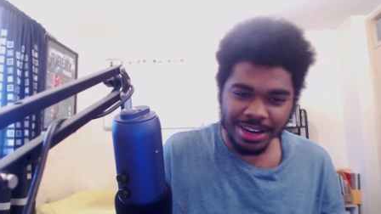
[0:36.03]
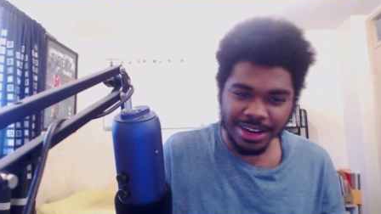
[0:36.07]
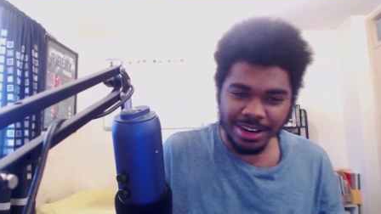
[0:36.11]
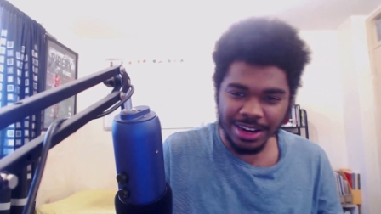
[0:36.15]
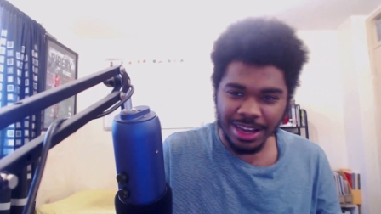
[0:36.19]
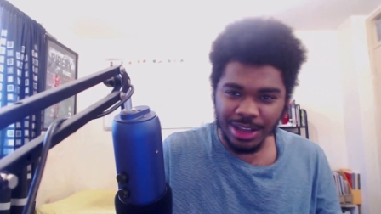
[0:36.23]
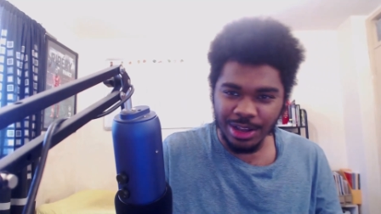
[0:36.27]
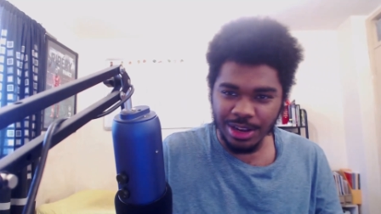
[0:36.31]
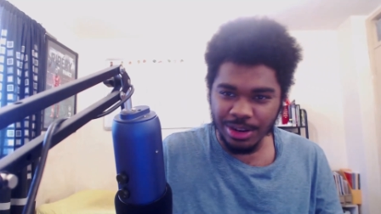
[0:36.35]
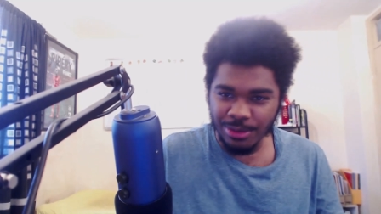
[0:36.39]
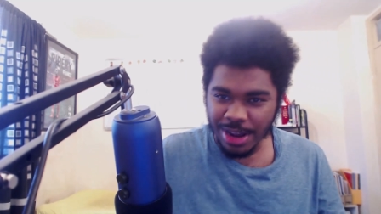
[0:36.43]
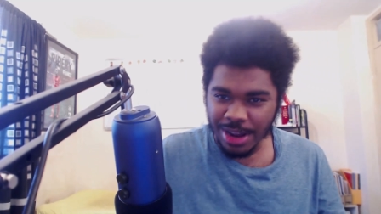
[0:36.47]

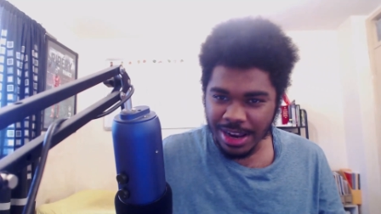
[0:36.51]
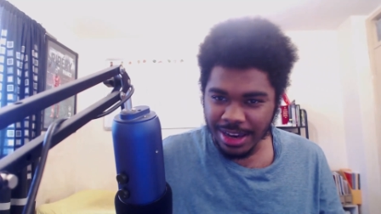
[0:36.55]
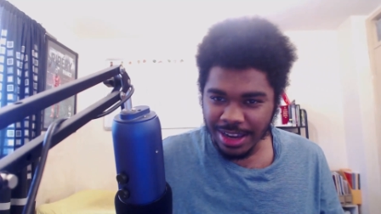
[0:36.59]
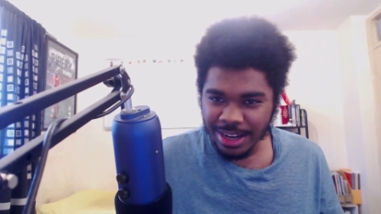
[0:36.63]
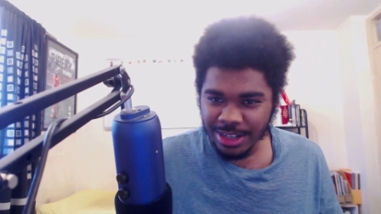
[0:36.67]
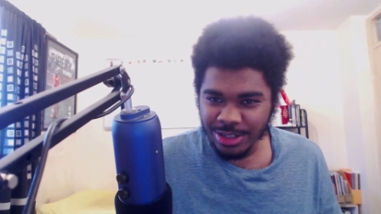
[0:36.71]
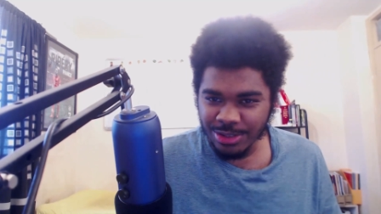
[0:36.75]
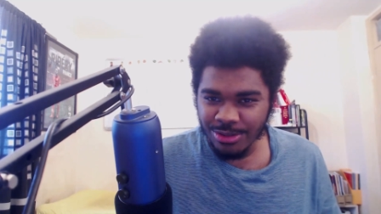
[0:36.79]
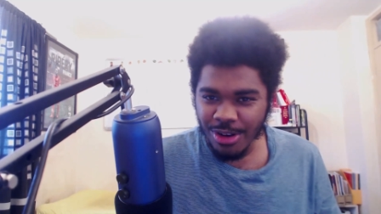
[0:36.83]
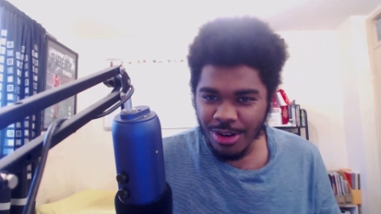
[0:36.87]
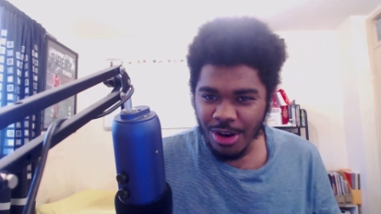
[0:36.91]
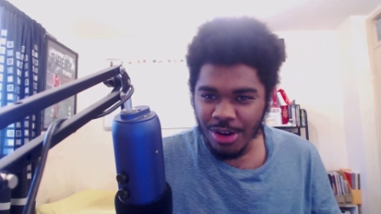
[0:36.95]
like wait
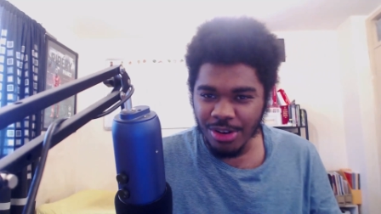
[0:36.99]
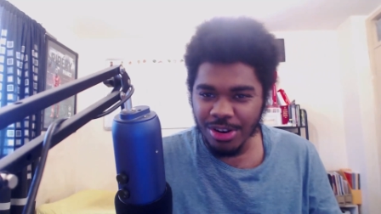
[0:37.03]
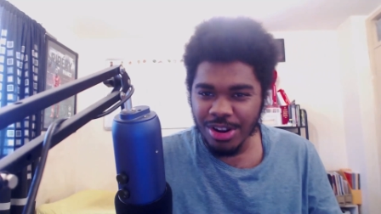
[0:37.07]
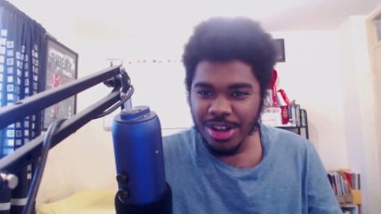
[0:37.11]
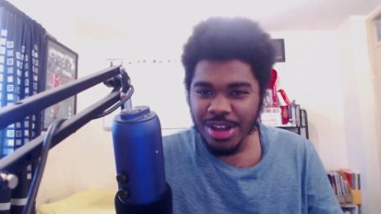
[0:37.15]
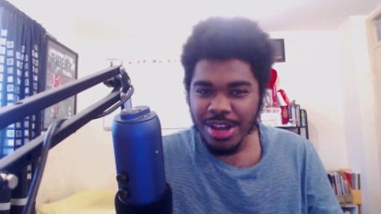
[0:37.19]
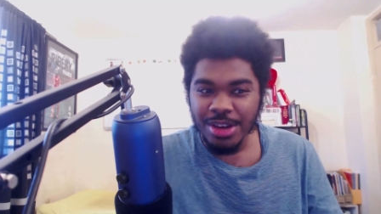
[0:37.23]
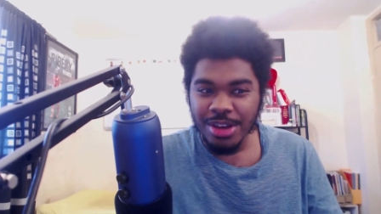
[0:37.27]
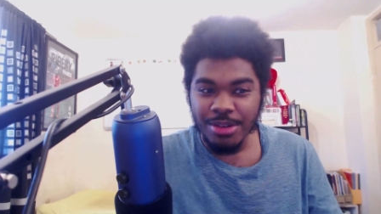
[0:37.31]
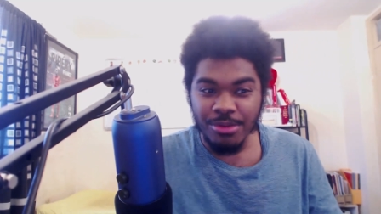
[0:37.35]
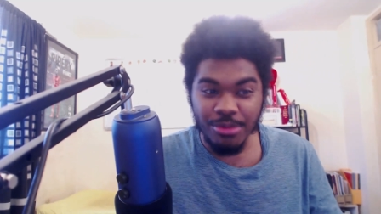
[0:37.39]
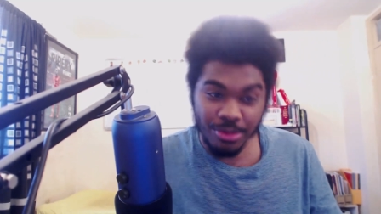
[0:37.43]
later on,
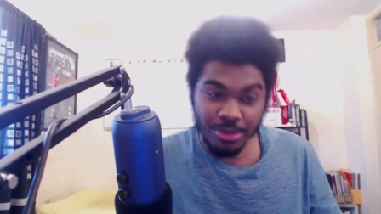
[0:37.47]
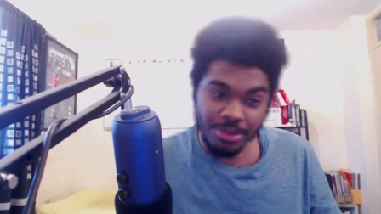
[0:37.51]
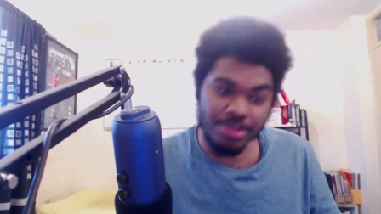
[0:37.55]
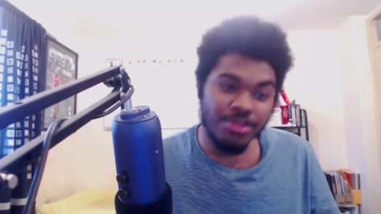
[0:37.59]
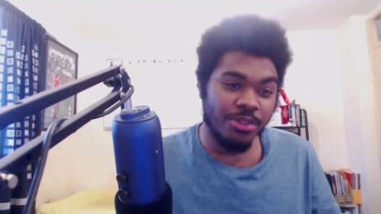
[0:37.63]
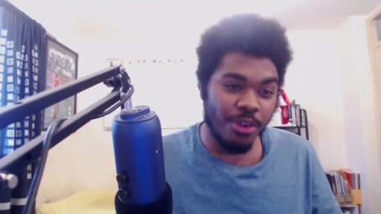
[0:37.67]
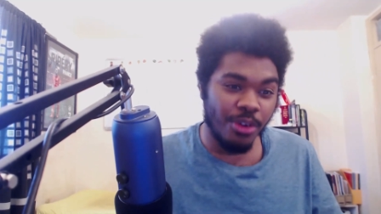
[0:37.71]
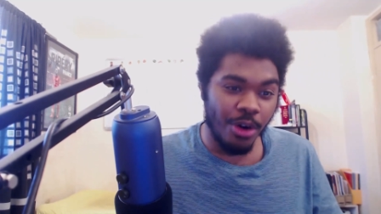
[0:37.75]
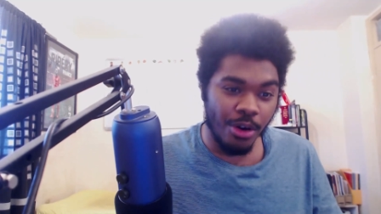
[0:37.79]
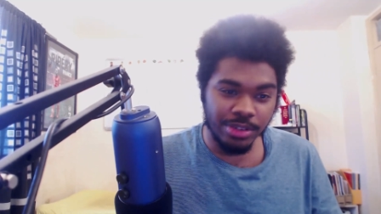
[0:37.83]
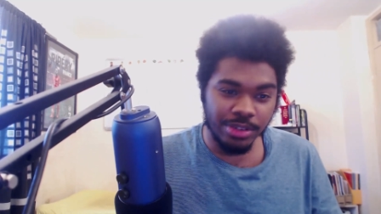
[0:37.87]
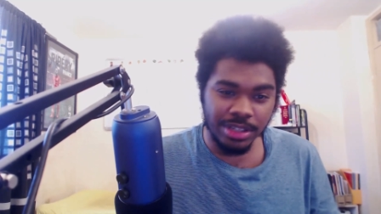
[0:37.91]

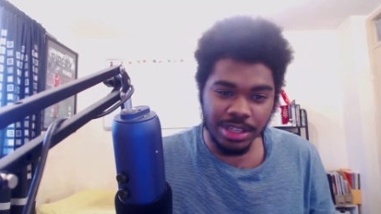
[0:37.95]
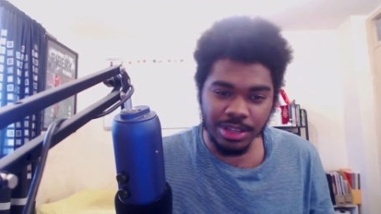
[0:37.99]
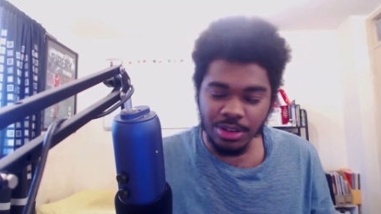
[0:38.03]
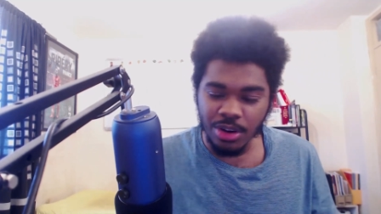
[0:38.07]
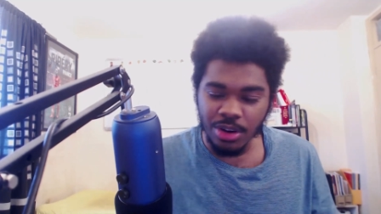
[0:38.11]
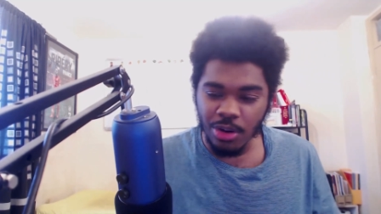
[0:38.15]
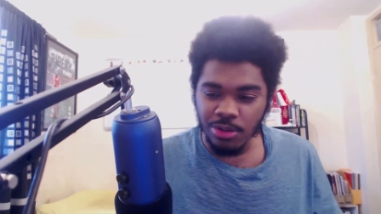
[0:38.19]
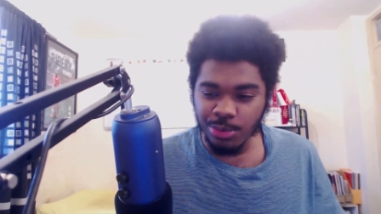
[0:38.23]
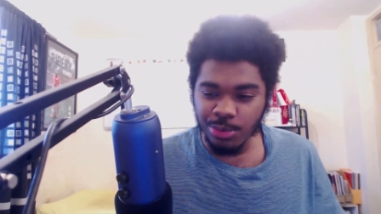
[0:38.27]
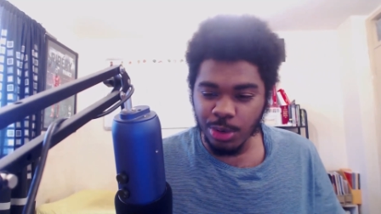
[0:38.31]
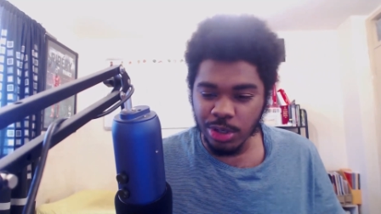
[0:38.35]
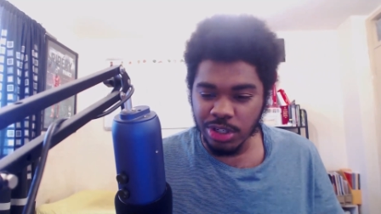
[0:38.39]
for obviously
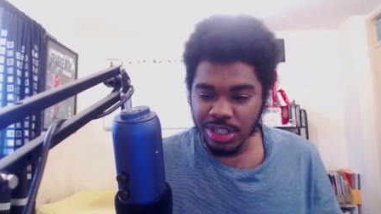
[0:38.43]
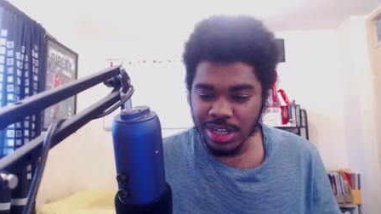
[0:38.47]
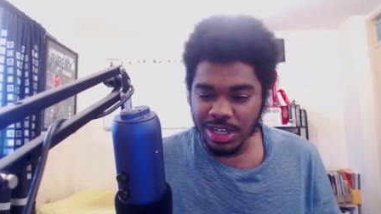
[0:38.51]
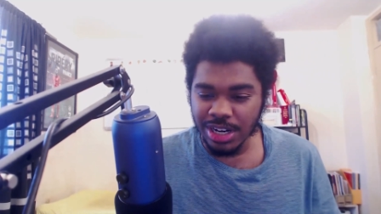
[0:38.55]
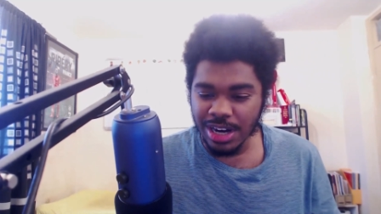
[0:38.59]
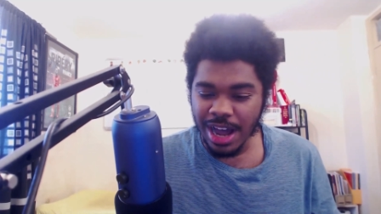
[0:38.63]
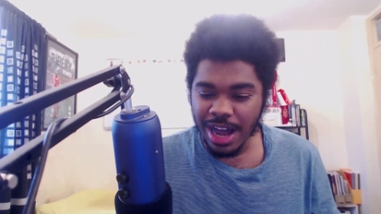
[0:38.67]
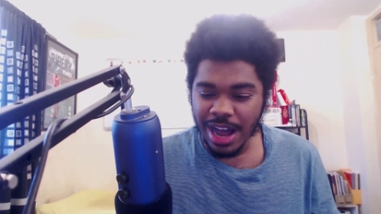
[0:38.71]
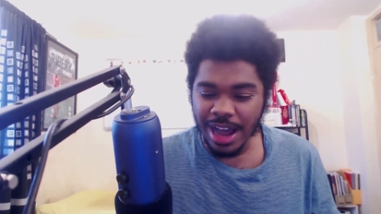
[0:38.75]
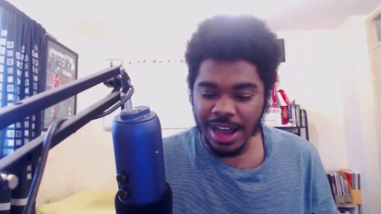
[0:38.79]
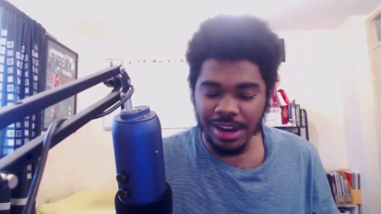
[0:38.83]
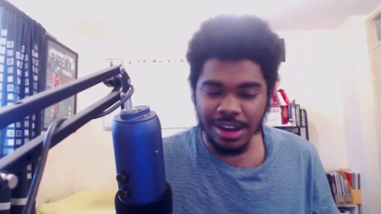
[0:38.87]
those watching in the
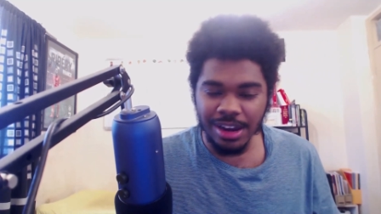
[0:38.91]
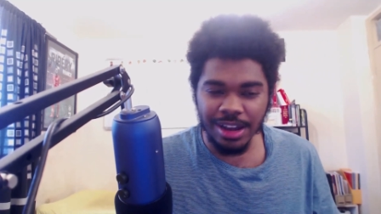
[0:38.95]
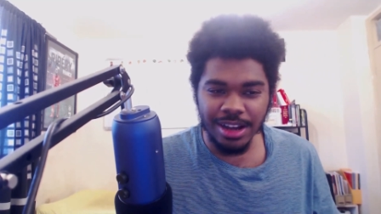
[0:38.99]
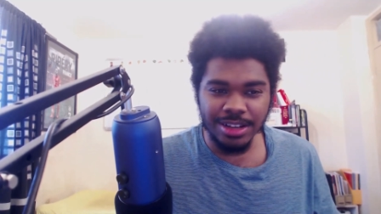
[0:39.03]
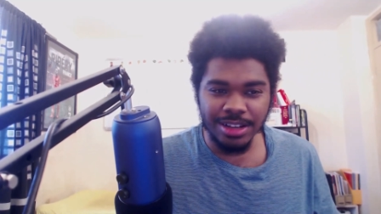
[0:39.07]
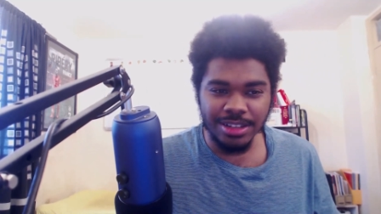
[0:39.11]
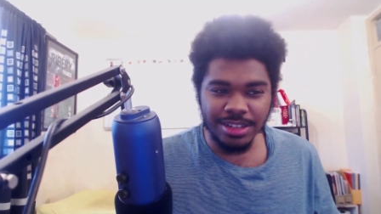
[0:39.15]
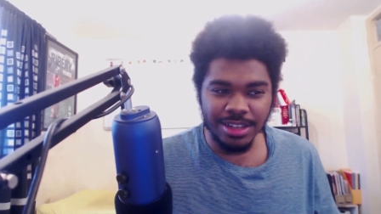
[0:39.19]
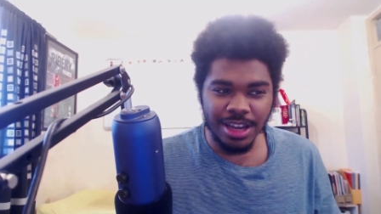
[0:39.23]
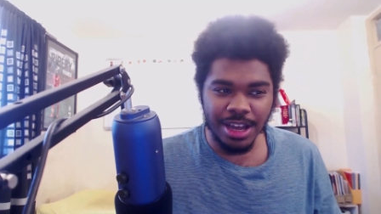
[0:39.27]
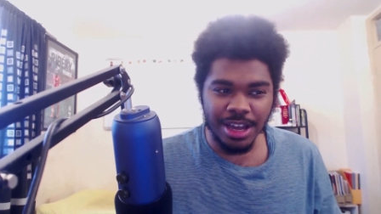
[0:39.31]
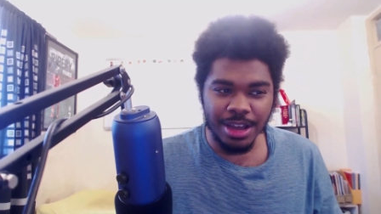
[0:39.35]

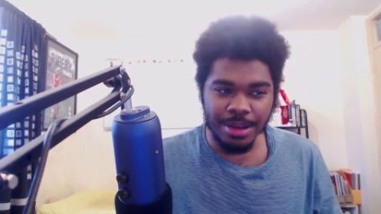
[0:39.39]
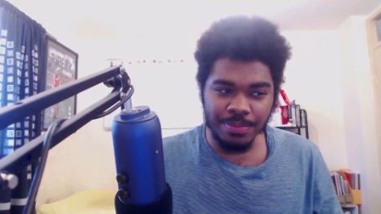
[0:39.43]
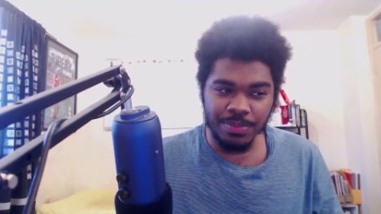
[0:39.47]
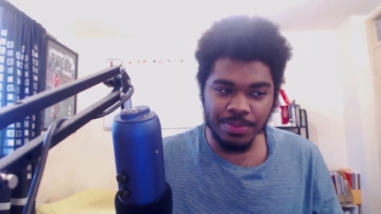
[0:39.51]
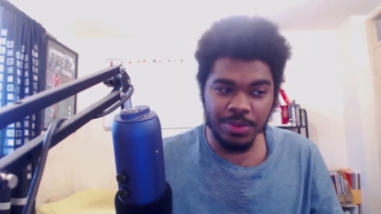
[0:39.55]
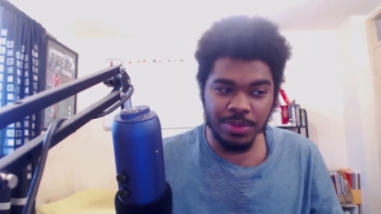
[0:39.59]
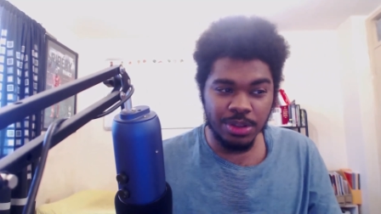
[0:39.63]
highlights, um,